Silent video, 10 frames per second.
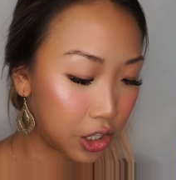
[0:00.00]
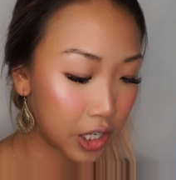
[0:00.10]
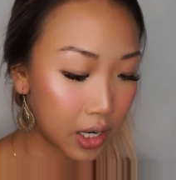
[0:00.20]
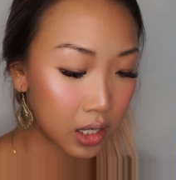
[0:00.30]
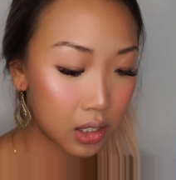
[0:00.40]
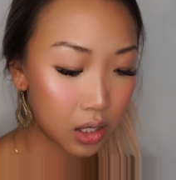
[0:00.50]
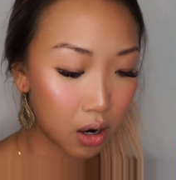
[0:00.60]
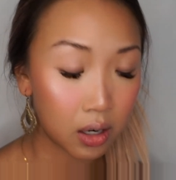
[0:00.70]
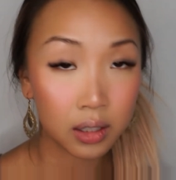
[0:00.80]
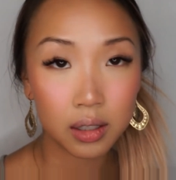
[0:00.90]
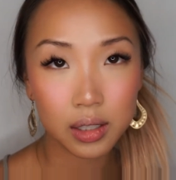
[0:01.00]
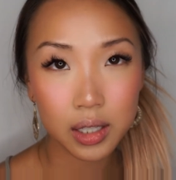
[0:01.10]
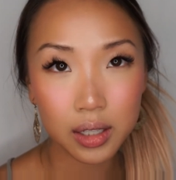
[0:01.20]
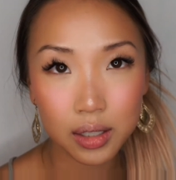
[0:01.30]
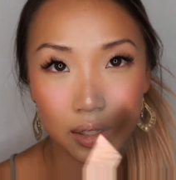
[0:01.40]
just on the
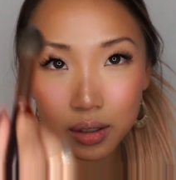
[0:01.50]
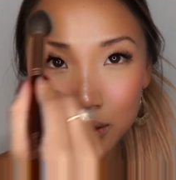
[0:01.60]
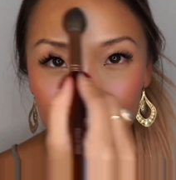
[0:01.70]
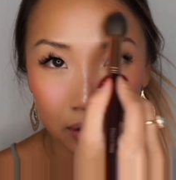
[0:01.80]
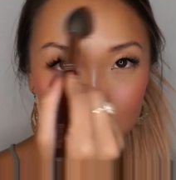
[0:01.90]
T-zone.